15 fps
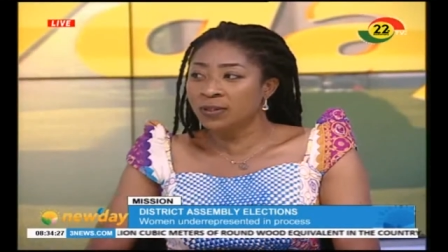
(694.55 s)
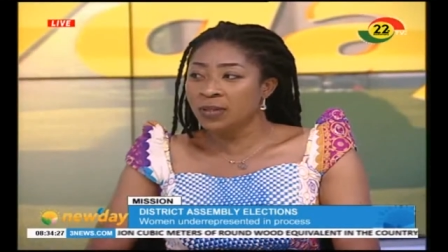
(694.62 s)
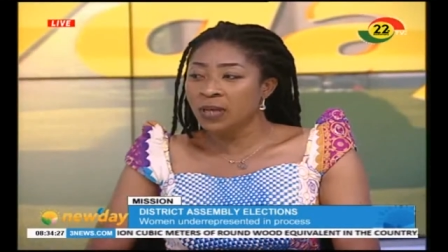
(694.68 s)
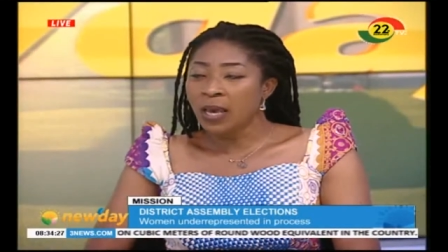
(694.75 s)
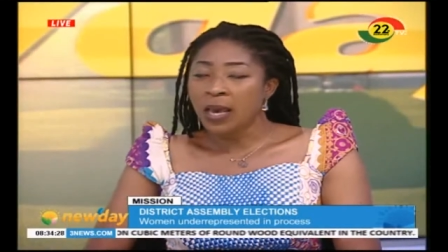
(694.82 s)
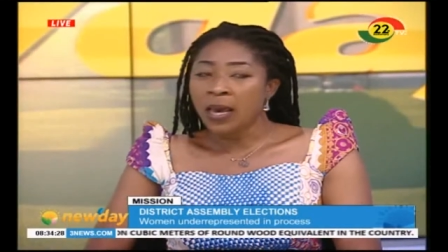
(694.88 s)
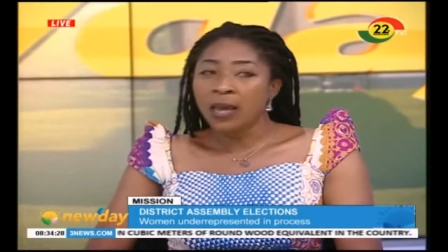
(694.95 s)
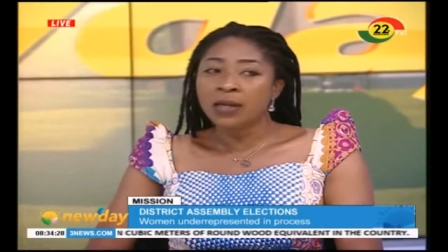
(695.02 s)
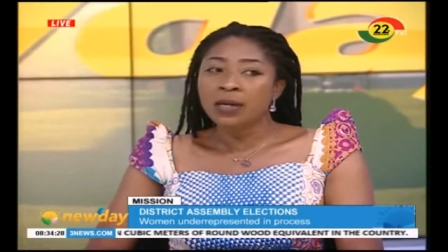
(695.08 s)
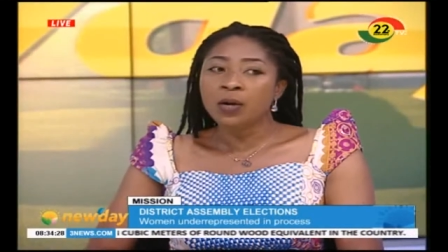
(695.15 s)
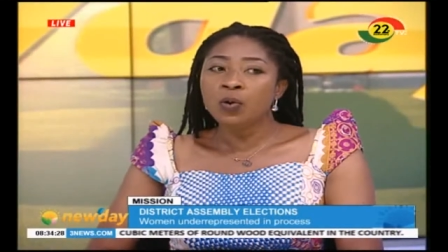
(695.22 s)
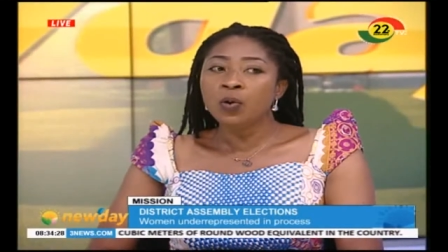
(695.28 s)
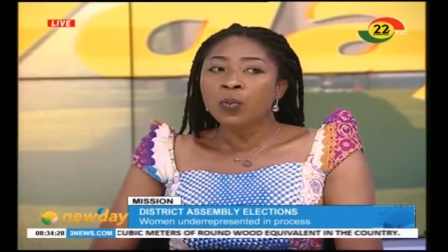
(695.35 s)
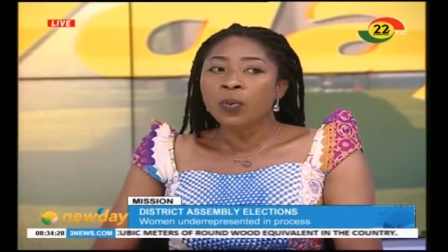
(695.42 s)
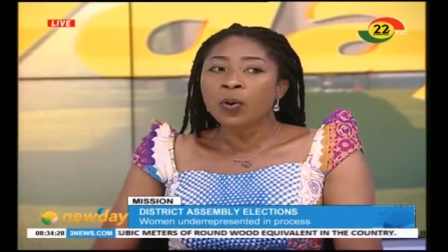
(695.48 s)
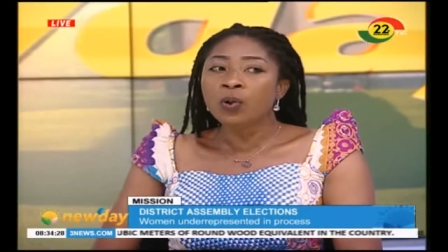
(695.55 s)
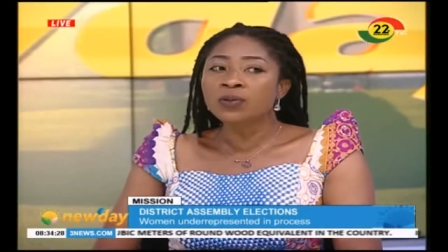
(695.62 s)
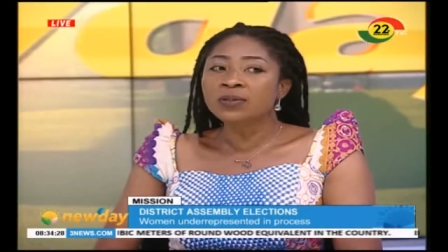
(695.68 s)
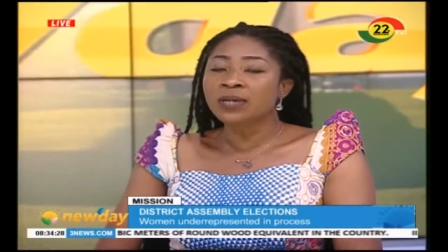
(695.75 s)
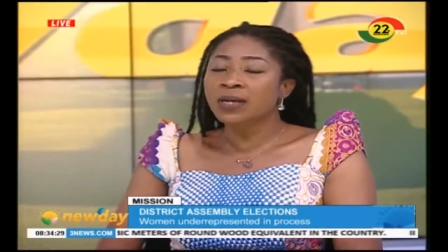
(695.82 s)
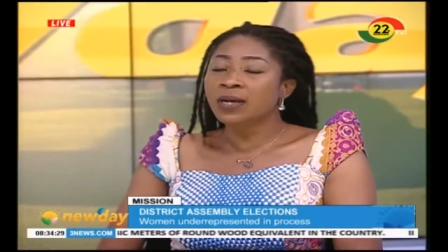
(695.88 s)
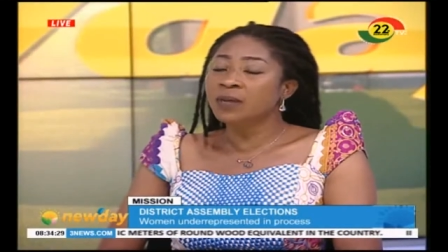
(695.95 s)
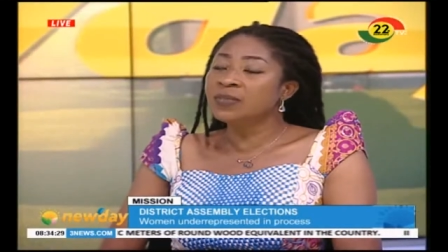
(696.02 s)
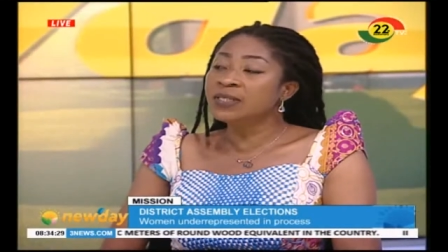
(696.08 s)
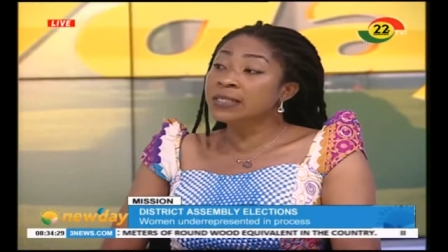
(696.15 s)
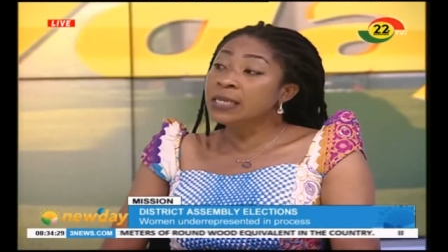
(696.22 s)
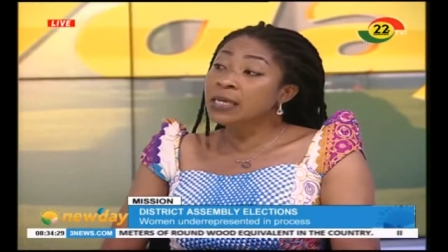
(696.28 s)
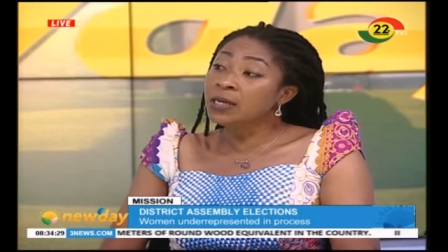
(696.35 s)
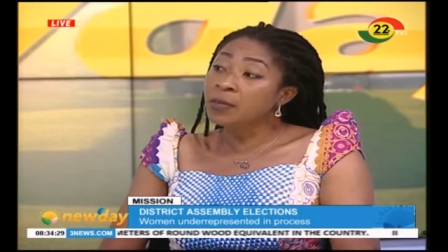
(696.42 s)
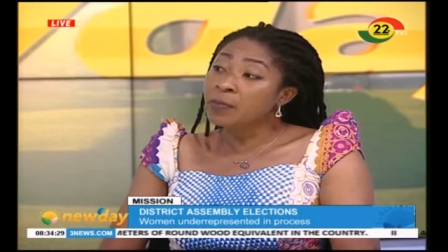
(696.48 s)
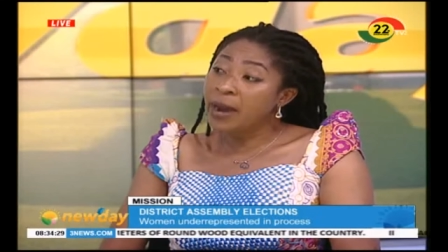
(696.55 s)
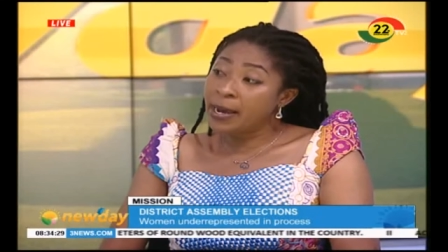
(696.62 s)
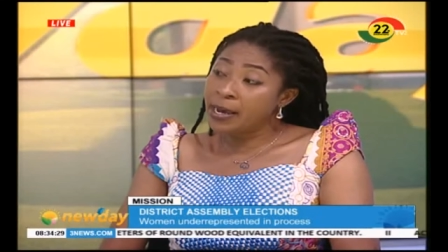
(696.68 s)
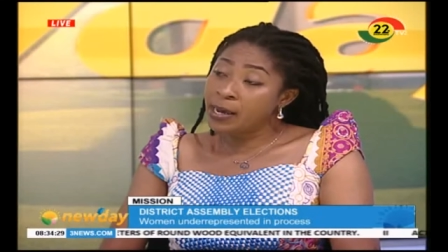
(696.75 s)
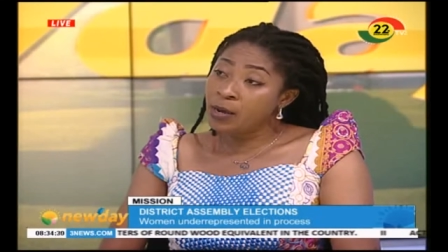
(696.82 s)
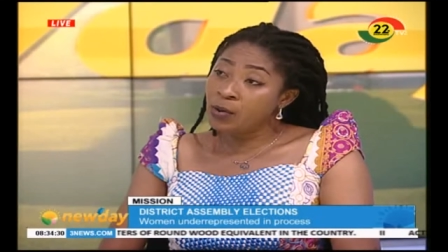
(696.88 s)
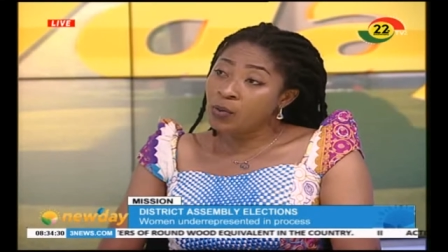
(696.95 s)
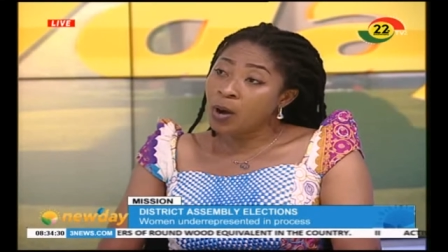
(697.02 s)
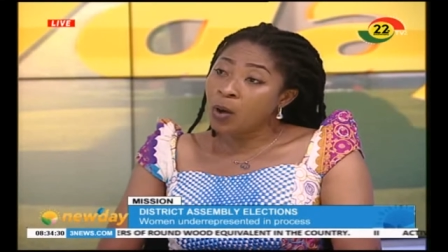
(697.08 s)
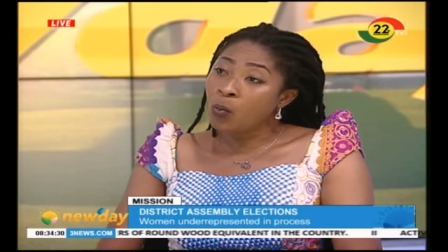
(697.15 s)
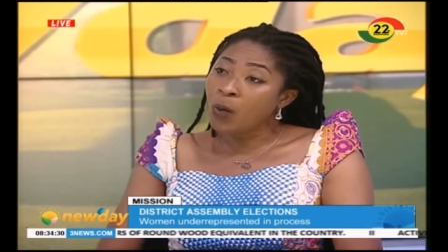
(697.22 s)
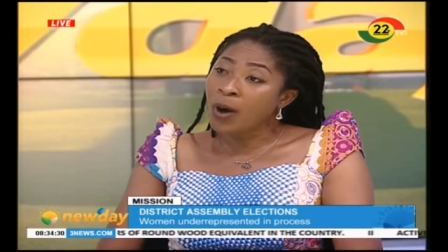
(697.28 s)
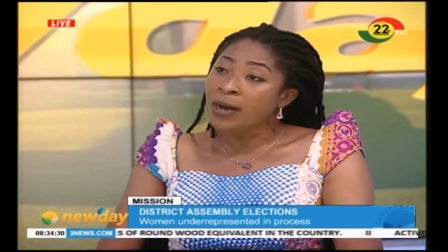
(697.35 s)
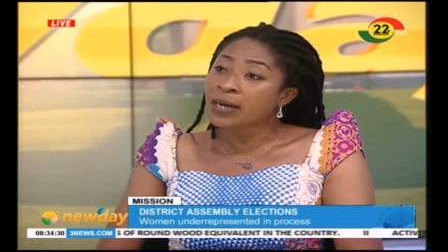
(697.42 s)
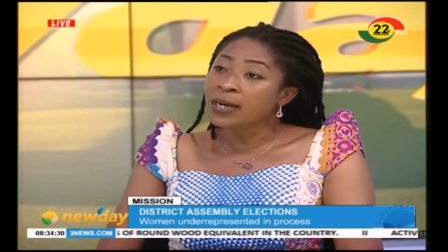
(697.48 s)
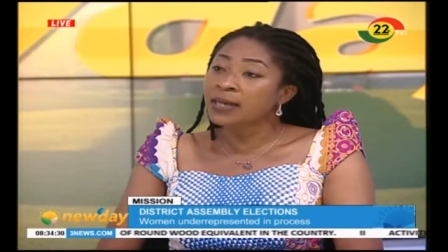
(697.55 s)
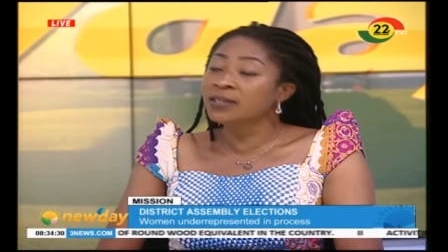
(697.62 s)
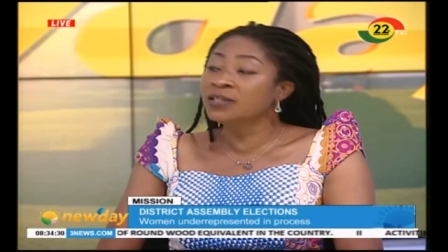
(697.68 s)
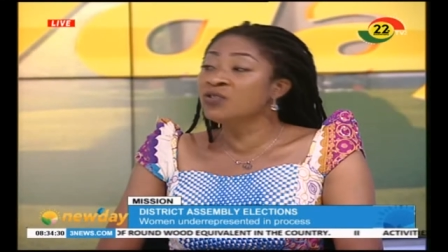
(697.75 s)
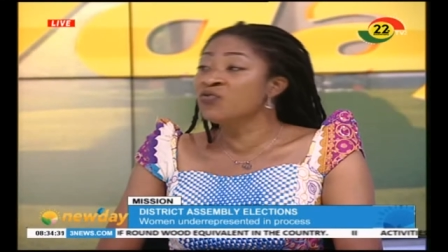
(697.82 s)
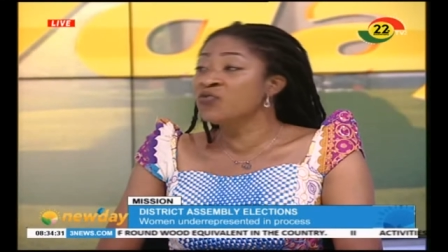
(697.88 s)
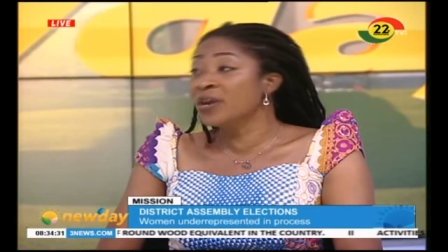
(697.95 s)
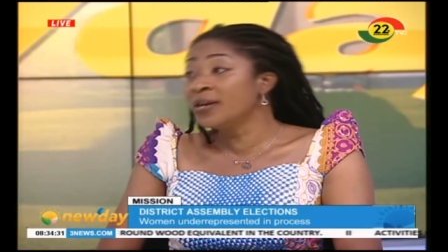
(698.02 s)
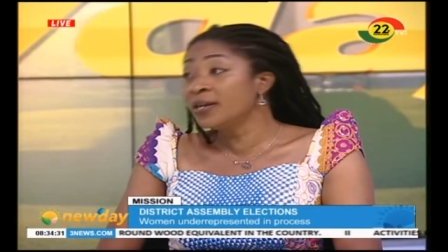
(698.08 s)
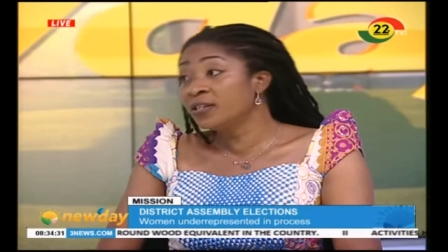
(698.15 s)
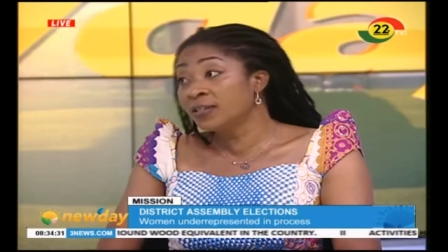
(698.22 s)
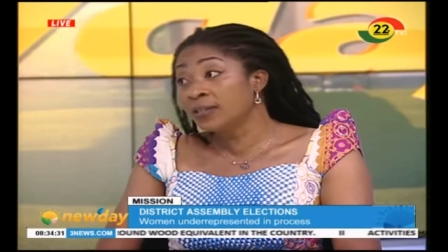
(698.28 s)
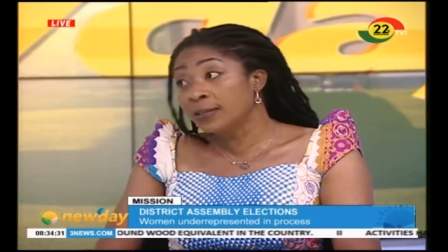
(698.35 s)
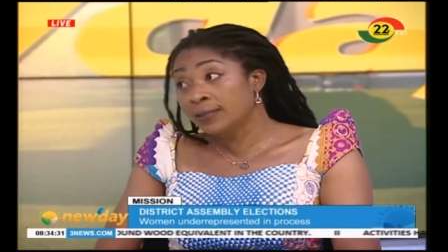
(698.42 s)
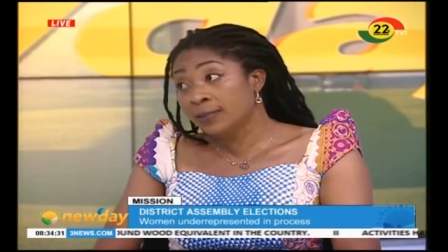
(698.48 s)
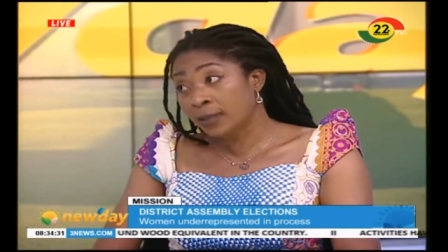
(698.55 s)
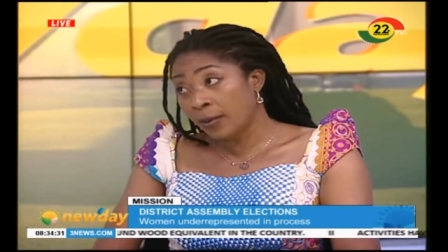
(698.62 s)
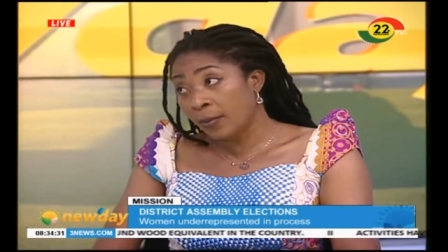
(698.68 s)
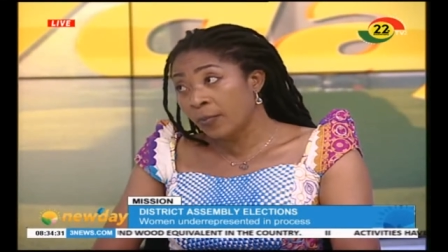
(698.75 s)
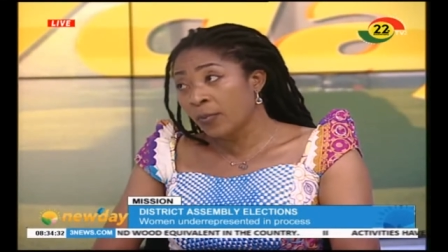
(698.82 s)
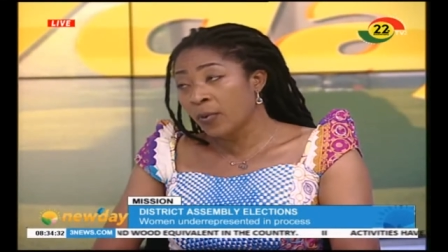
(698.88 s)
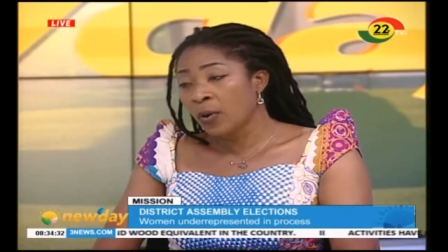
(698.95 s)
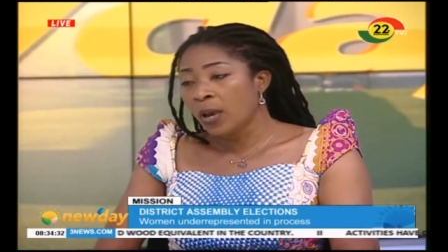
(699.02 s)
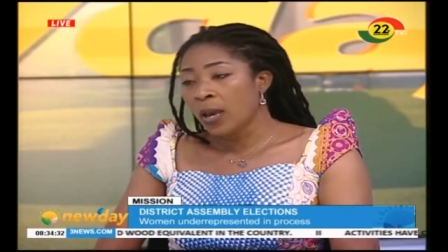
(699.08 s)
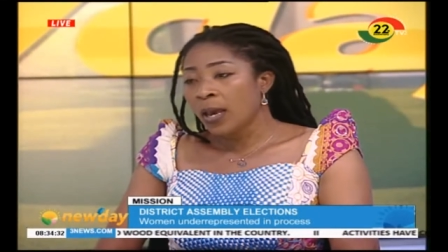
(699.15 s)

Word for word: Mm. And the loopholes that I'm seeing in my area, one is drainage system. Yeah.